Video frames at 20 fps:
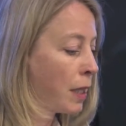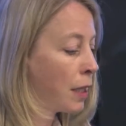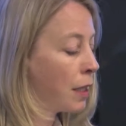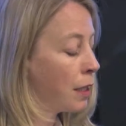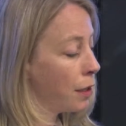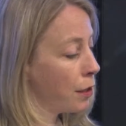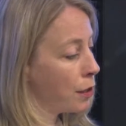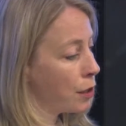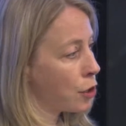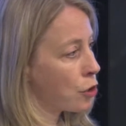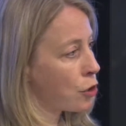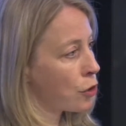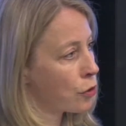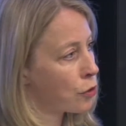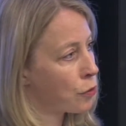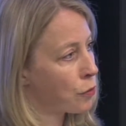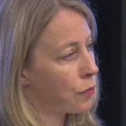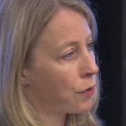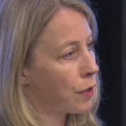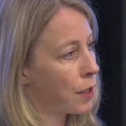In addition
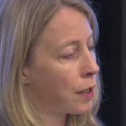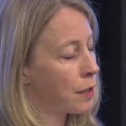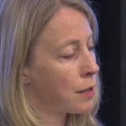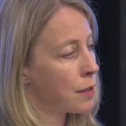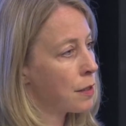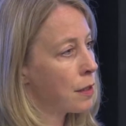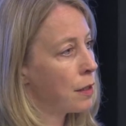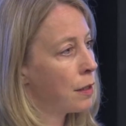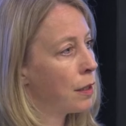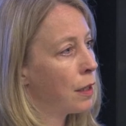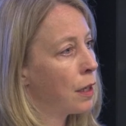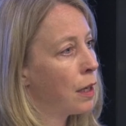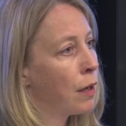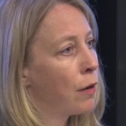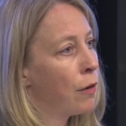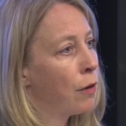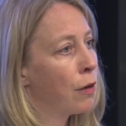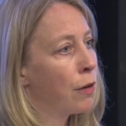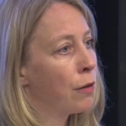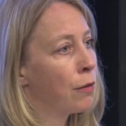to that,
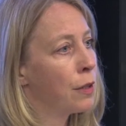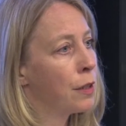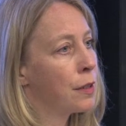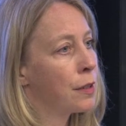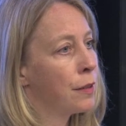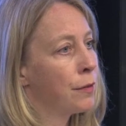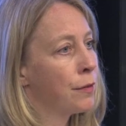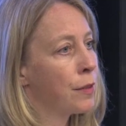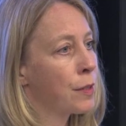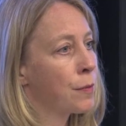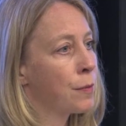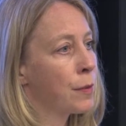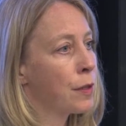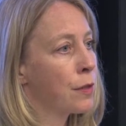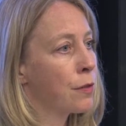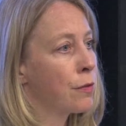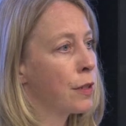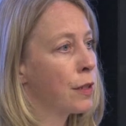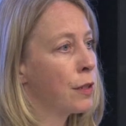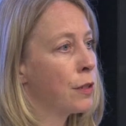our retail investment
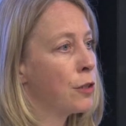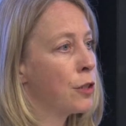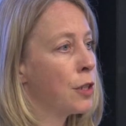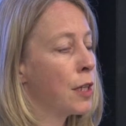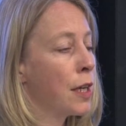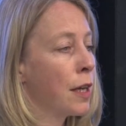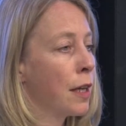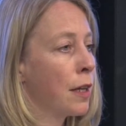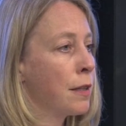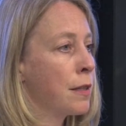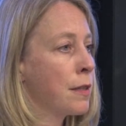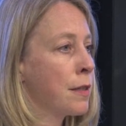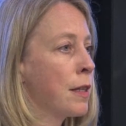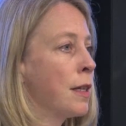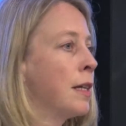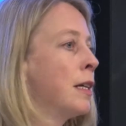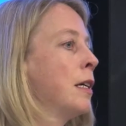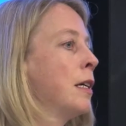strategy adds